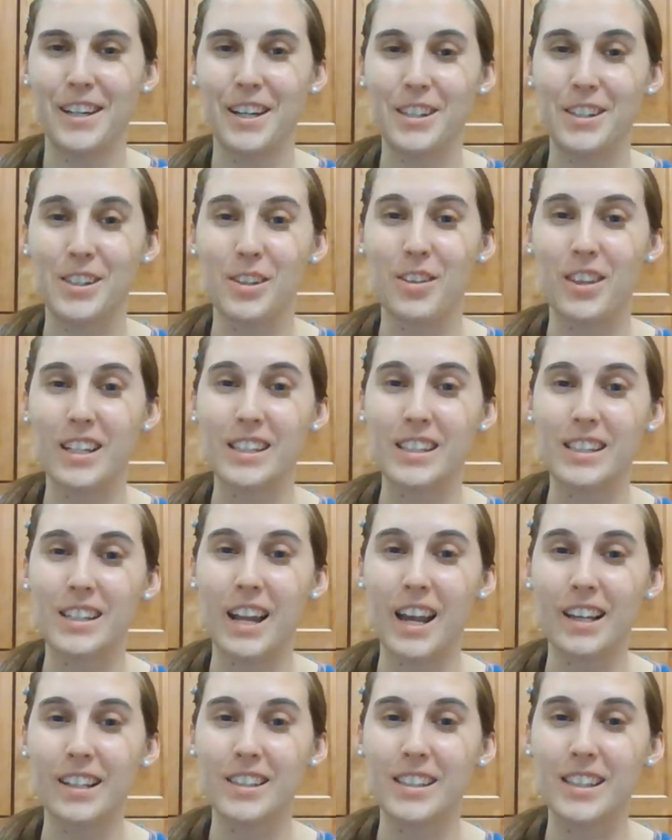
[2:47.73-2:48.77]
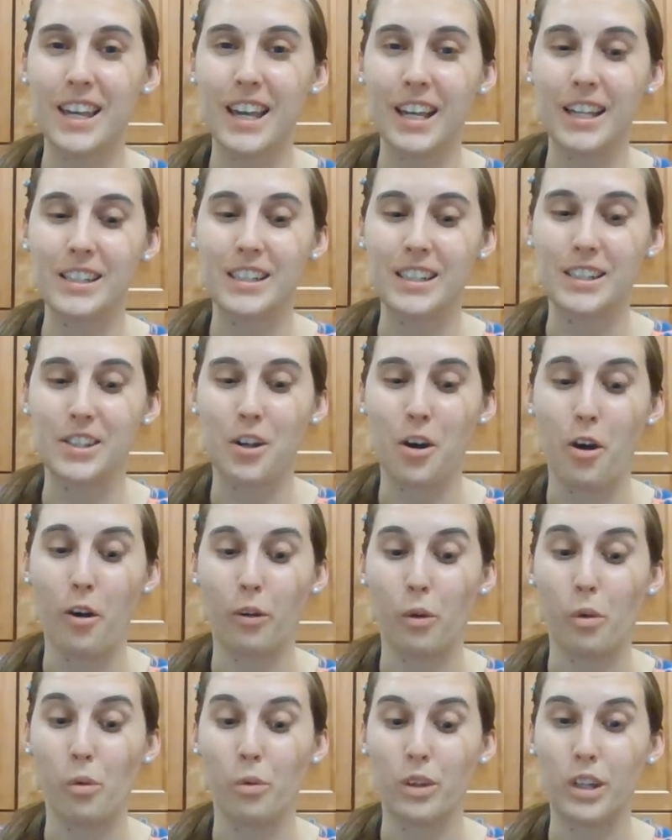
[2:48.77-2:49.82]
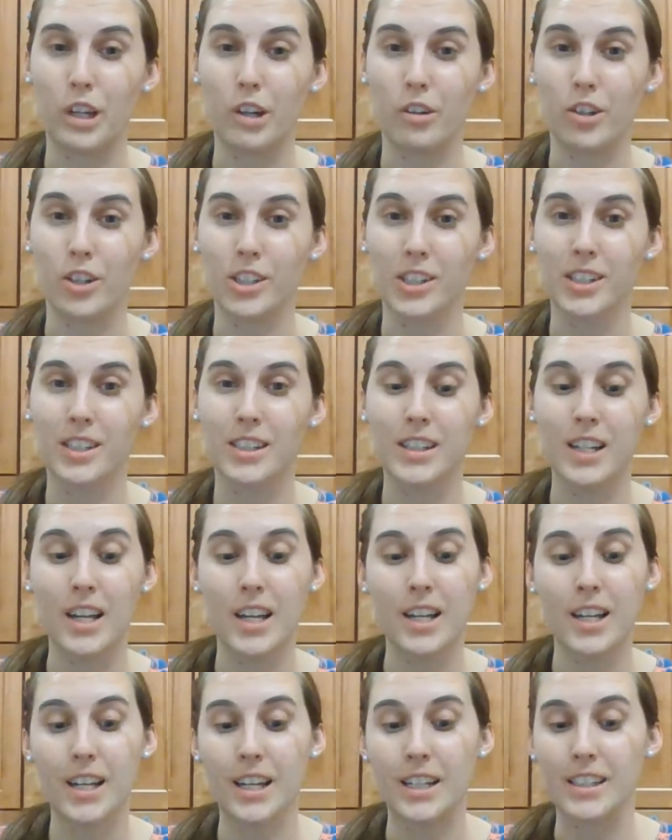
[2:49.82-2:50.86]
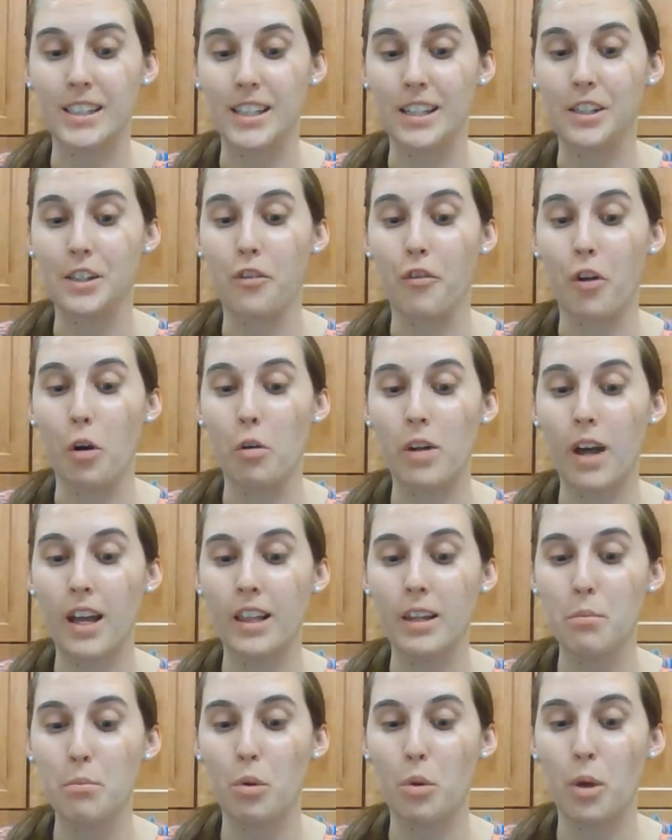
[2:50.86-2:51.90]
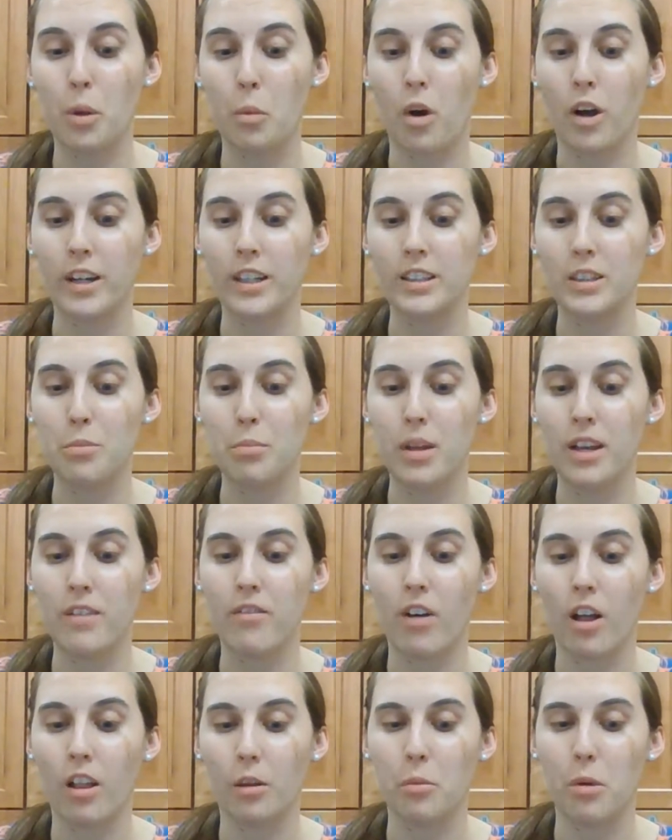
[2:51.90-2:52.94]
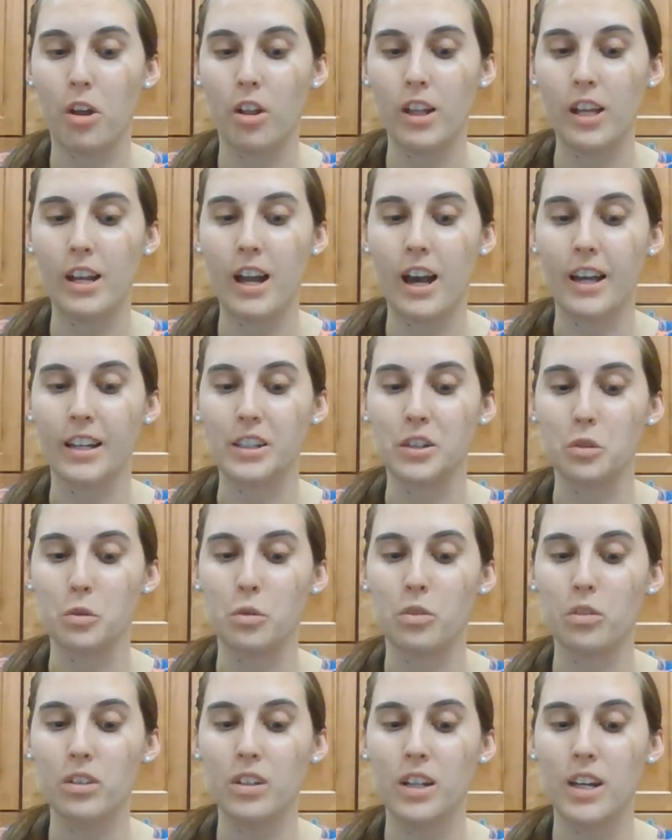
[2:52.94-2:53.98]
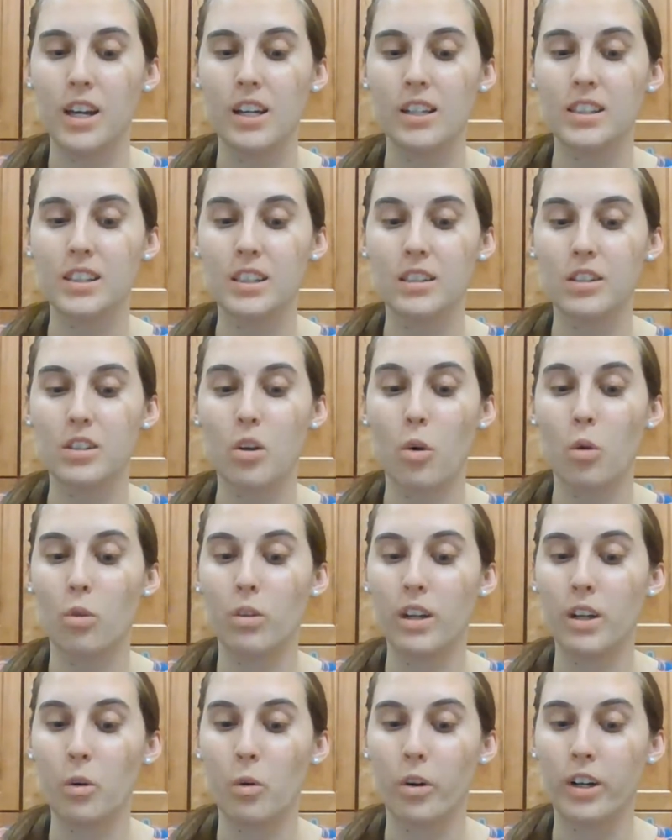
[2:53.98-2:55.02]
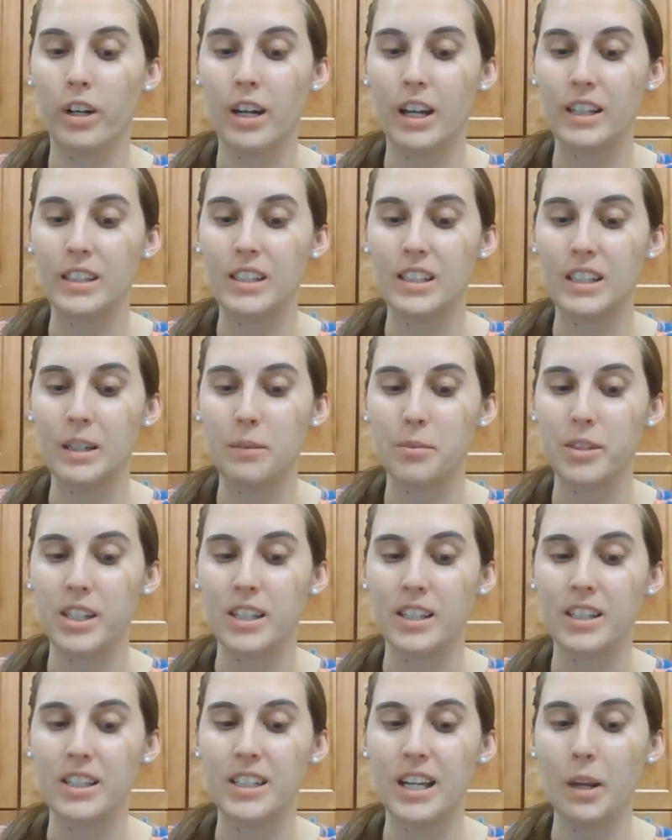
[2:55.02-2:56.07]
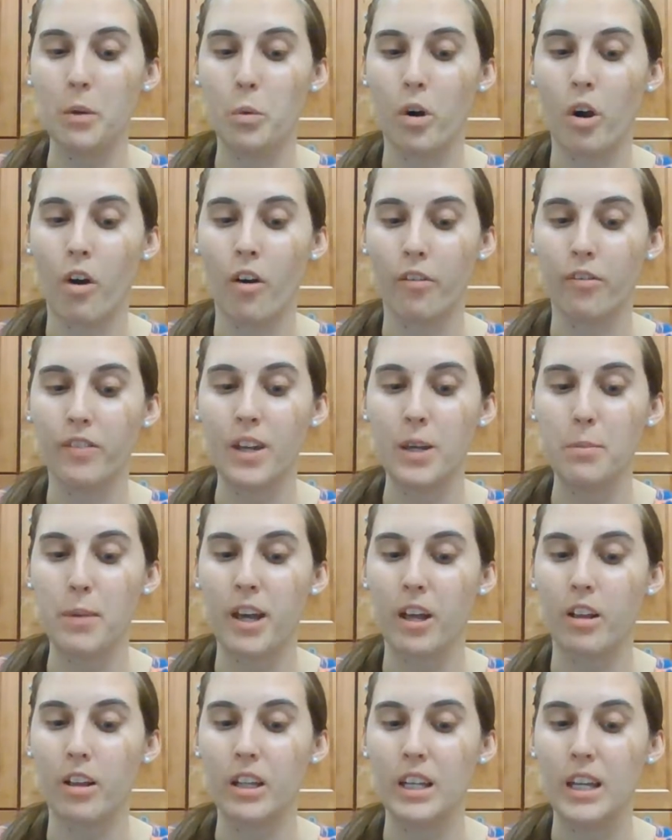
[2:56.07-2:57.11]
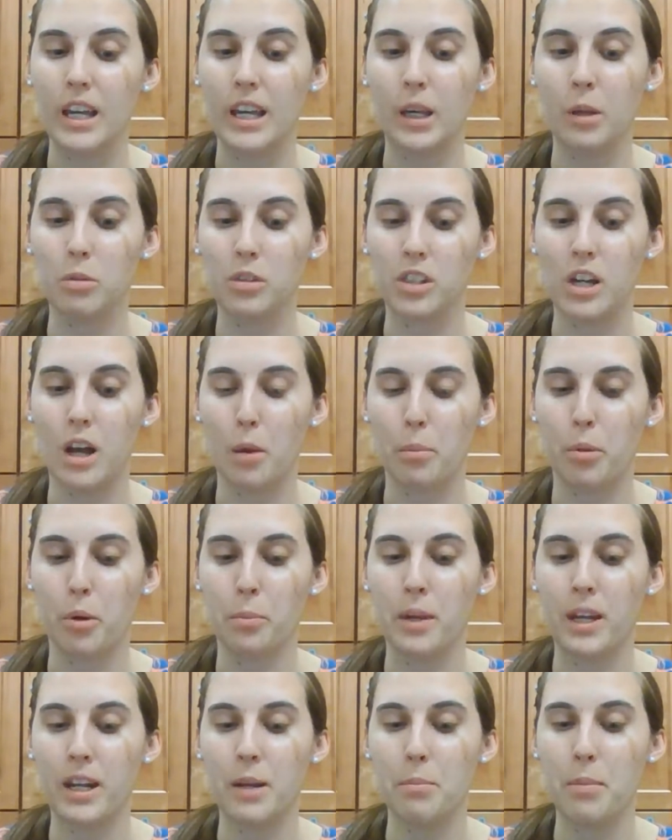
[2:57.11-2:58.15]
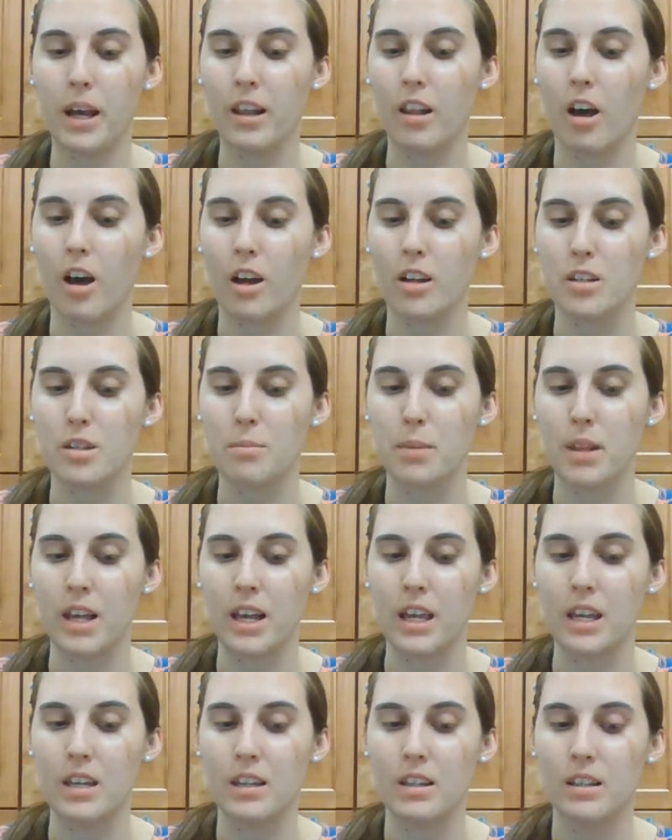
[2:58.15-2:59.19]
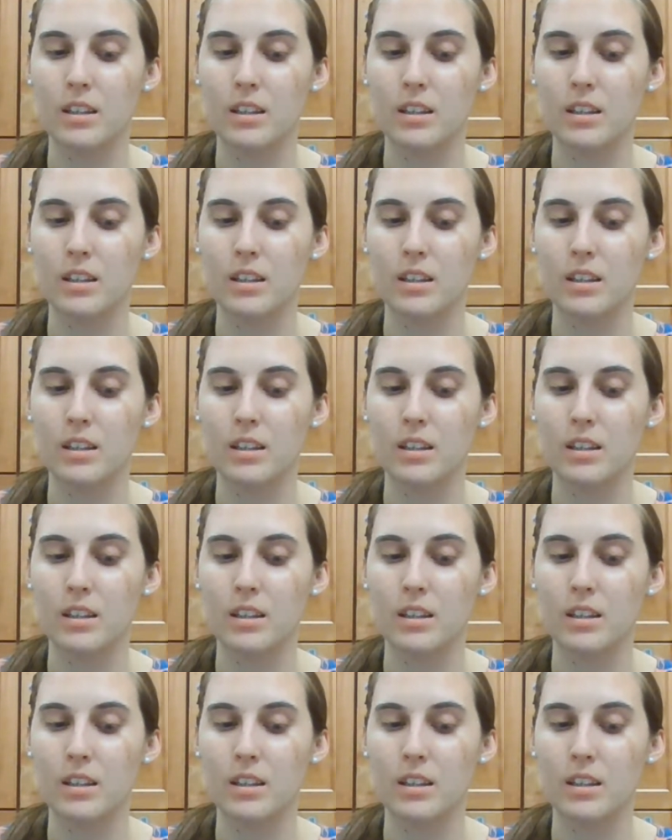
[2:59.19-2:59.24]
So this next case is called Only Girls. It says a Rhode Island boy wanted to play volleyball in high school. Since the only organized teams in the state were all female, he was not permitted by law to play.